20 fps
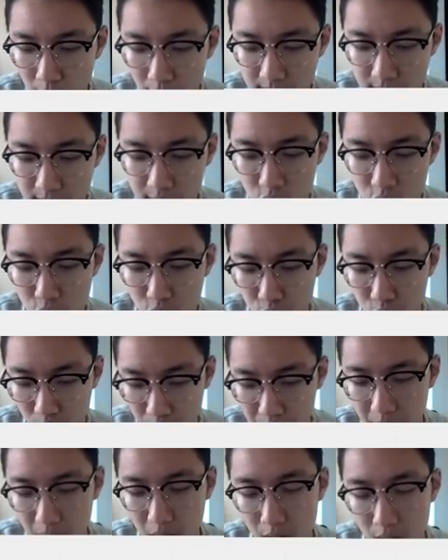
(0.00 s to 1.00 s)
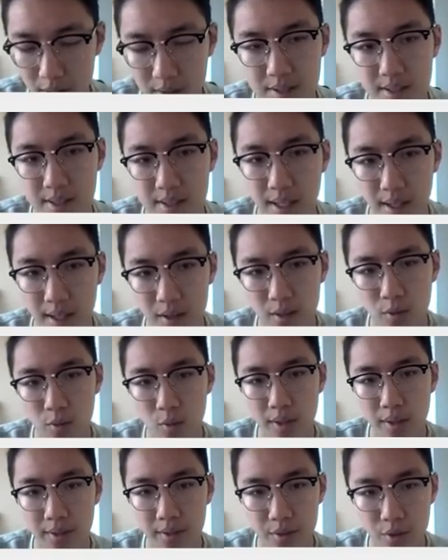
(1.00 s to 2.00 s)
it's extremely hard to scale
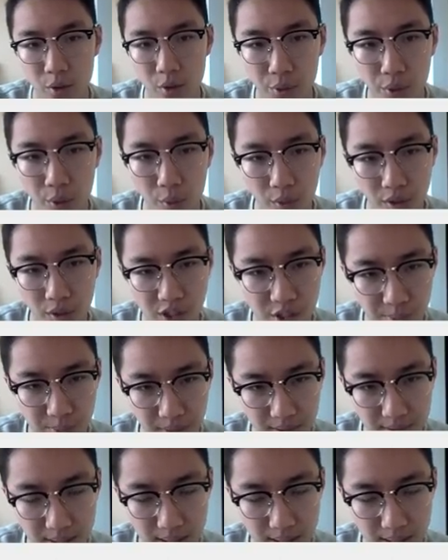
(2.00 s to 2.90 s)
when you don't know what you're split